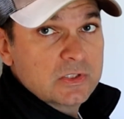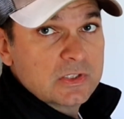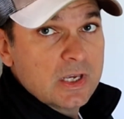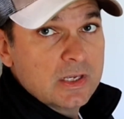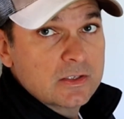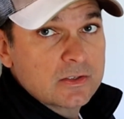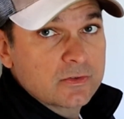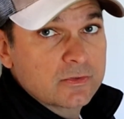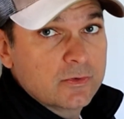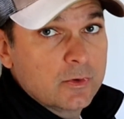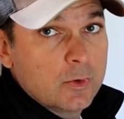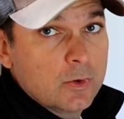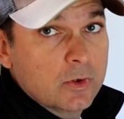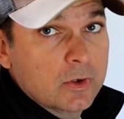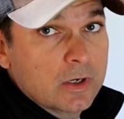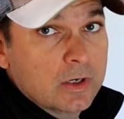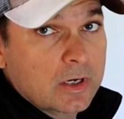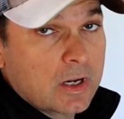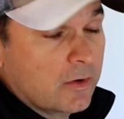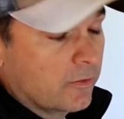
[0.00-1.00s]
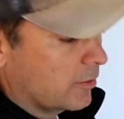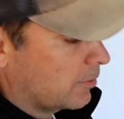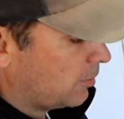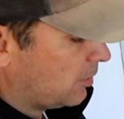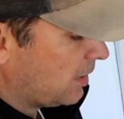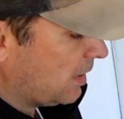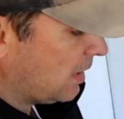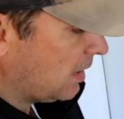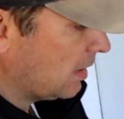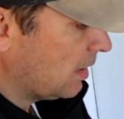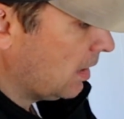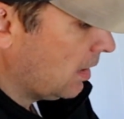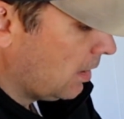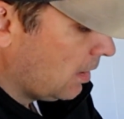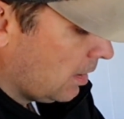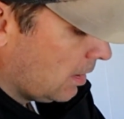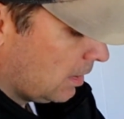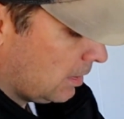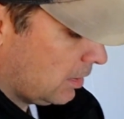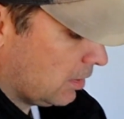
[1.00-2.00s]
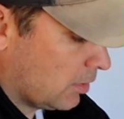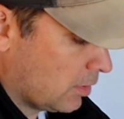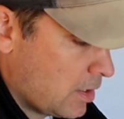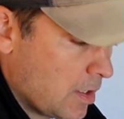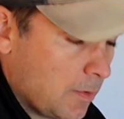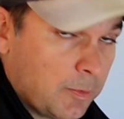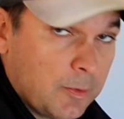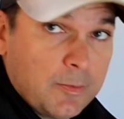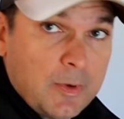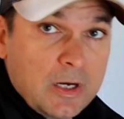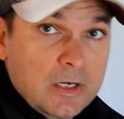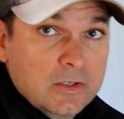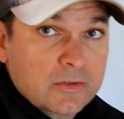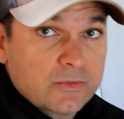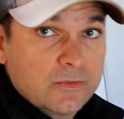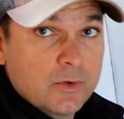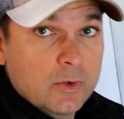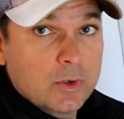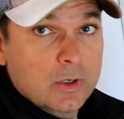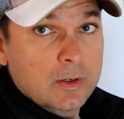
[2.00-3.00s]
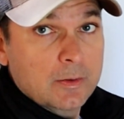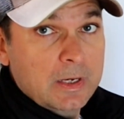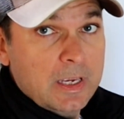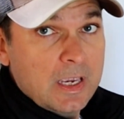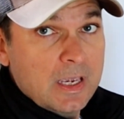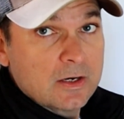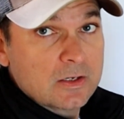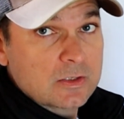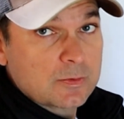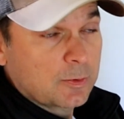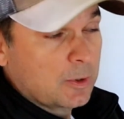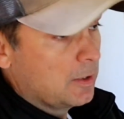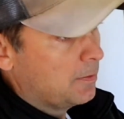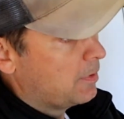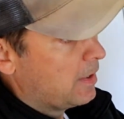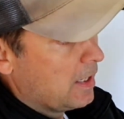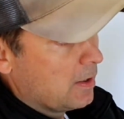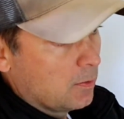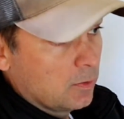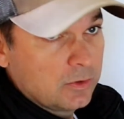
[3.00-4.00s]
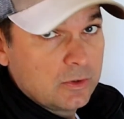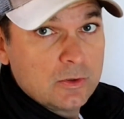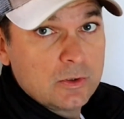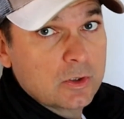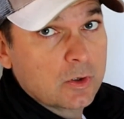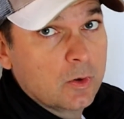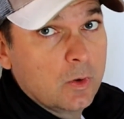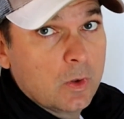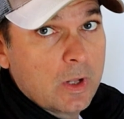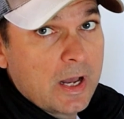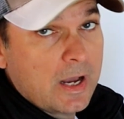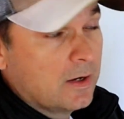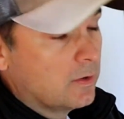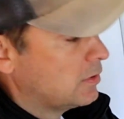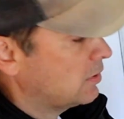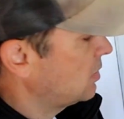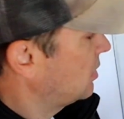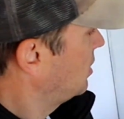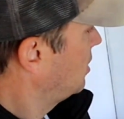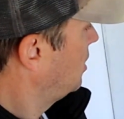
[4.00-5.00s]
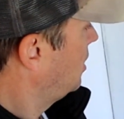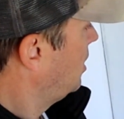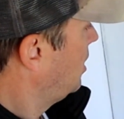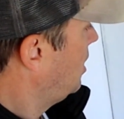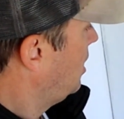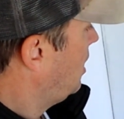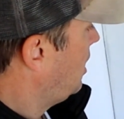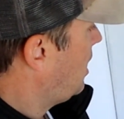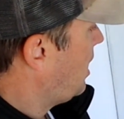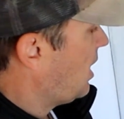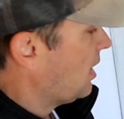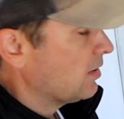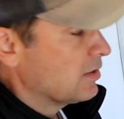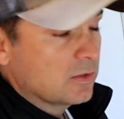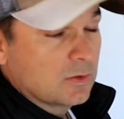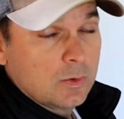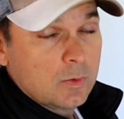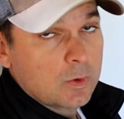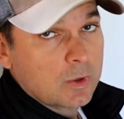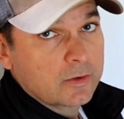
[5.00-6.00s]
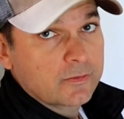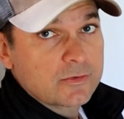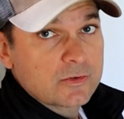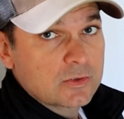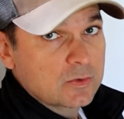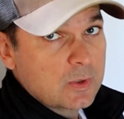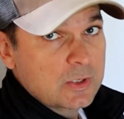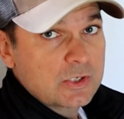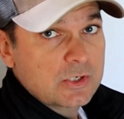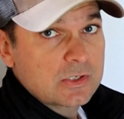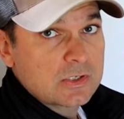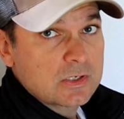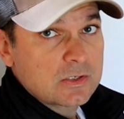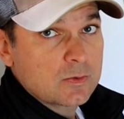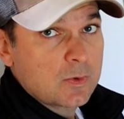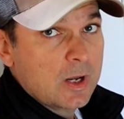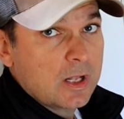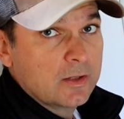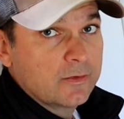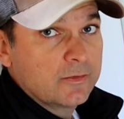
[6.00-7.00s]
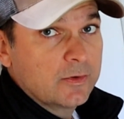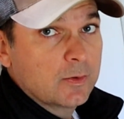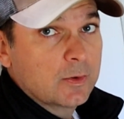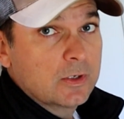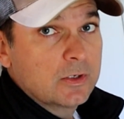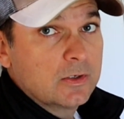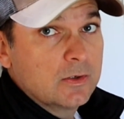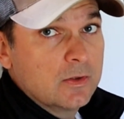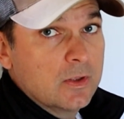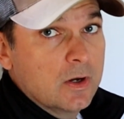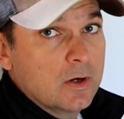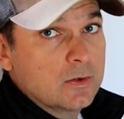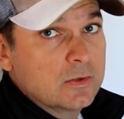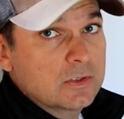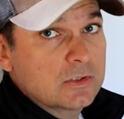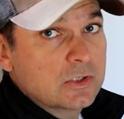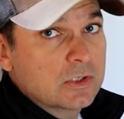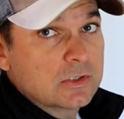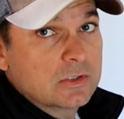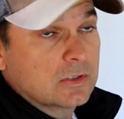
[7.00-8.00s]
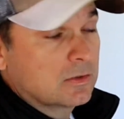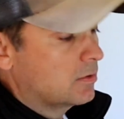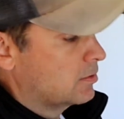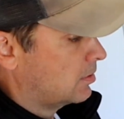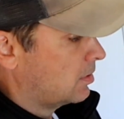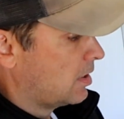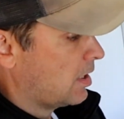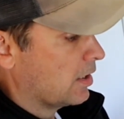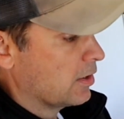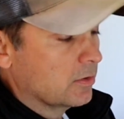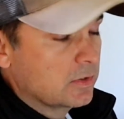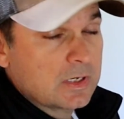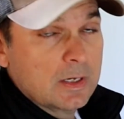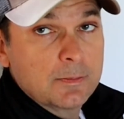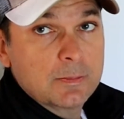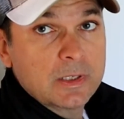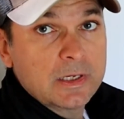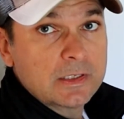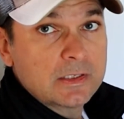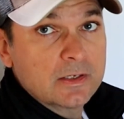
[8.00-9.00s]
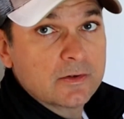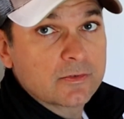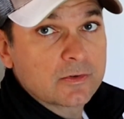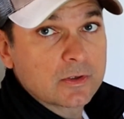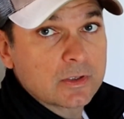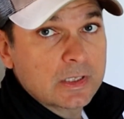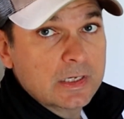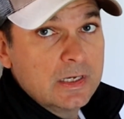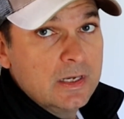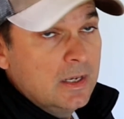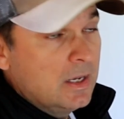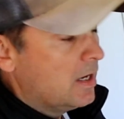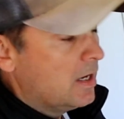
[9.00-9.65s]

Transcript: cents for a cover plate, you know, a couple bucks for a can of spray paint will do your whole house. And this will work for switches as well if you want to do those. Just cut your template differently.